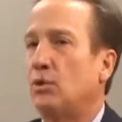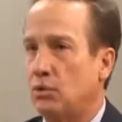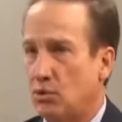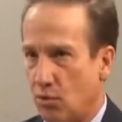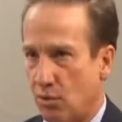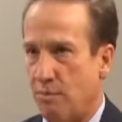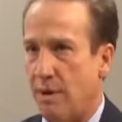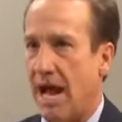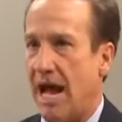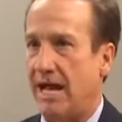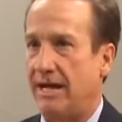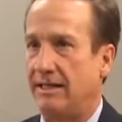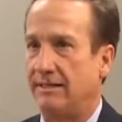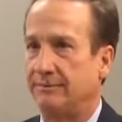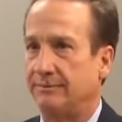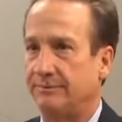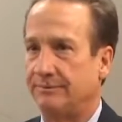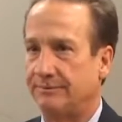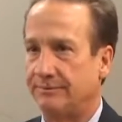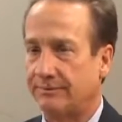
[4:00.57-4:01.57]
your body.
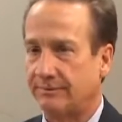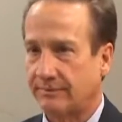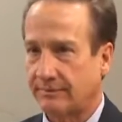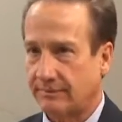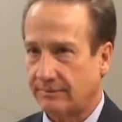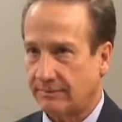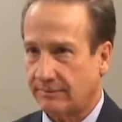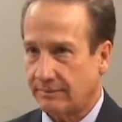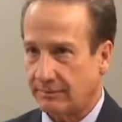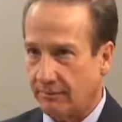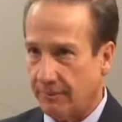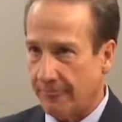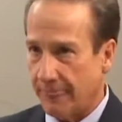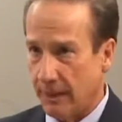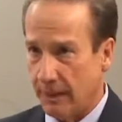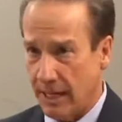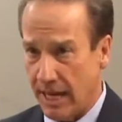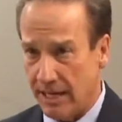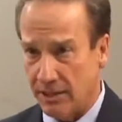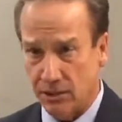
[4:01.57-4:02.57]

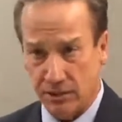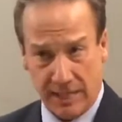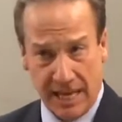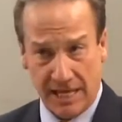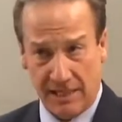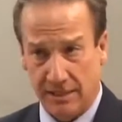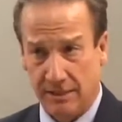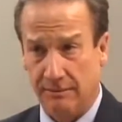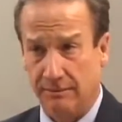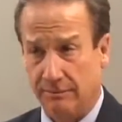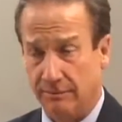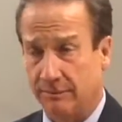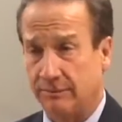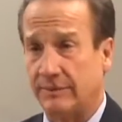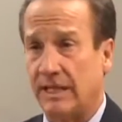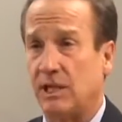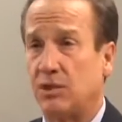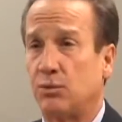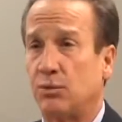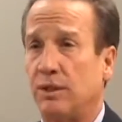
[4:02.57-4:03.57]
Okay, so
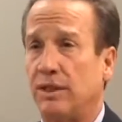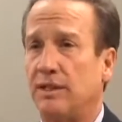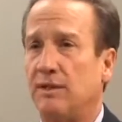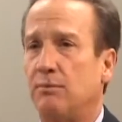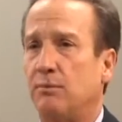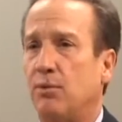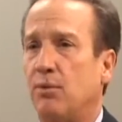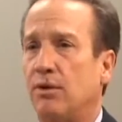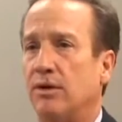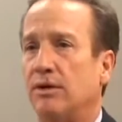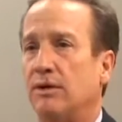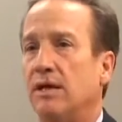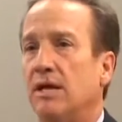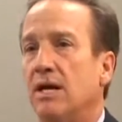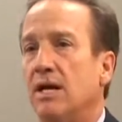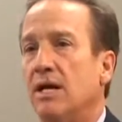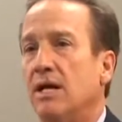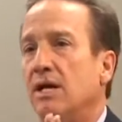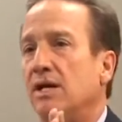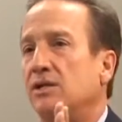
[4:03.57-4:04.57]
that's really important.
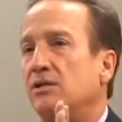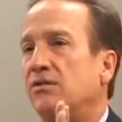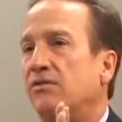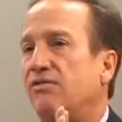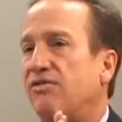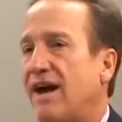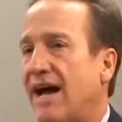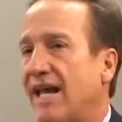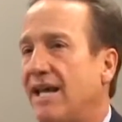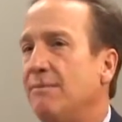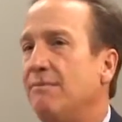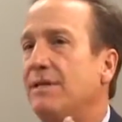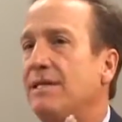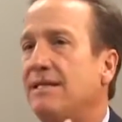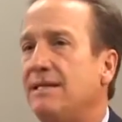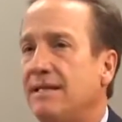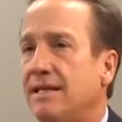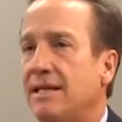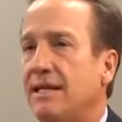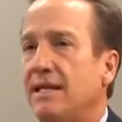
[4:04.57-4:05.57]
So
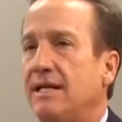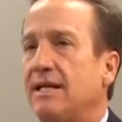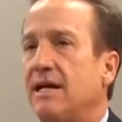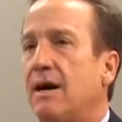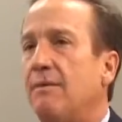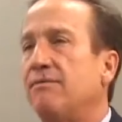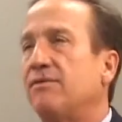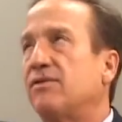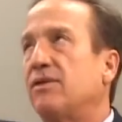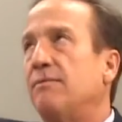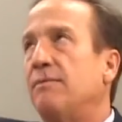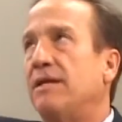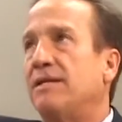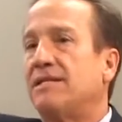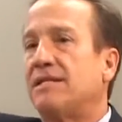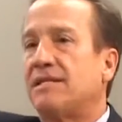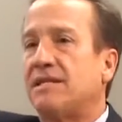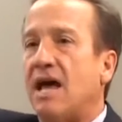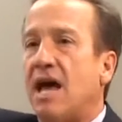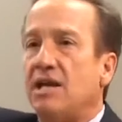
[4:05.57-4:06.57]
vitamin D comes from the
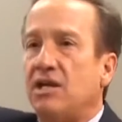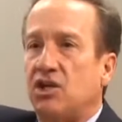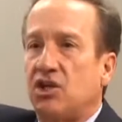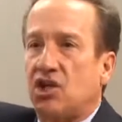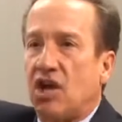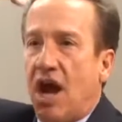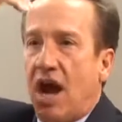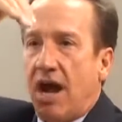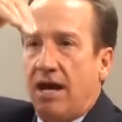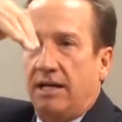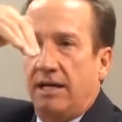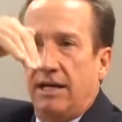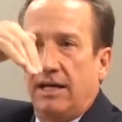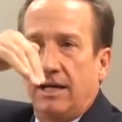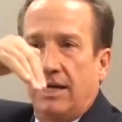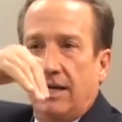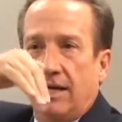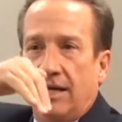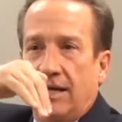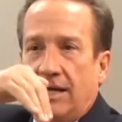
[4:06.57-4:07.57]
sunshine
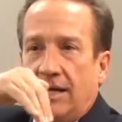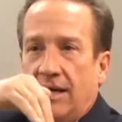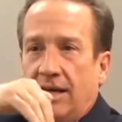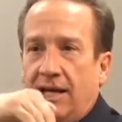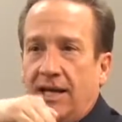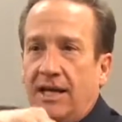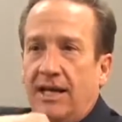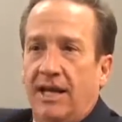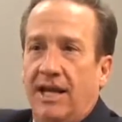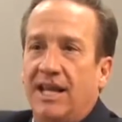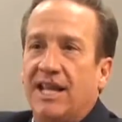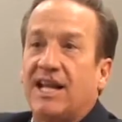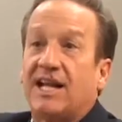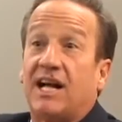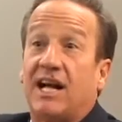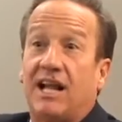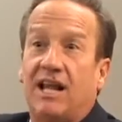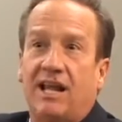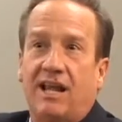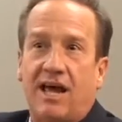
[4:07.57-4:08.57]
hitting the
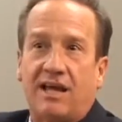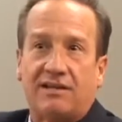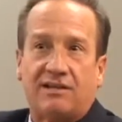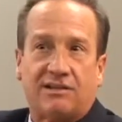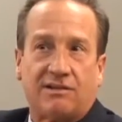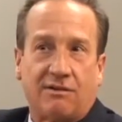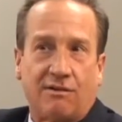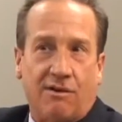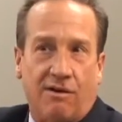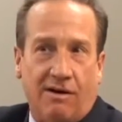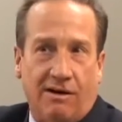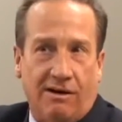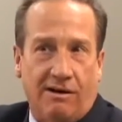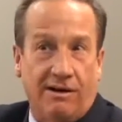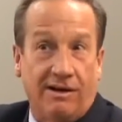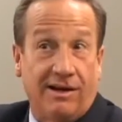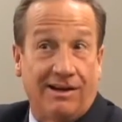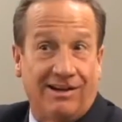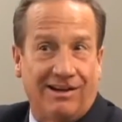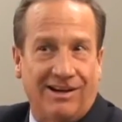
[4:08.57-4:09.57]
cholesterol,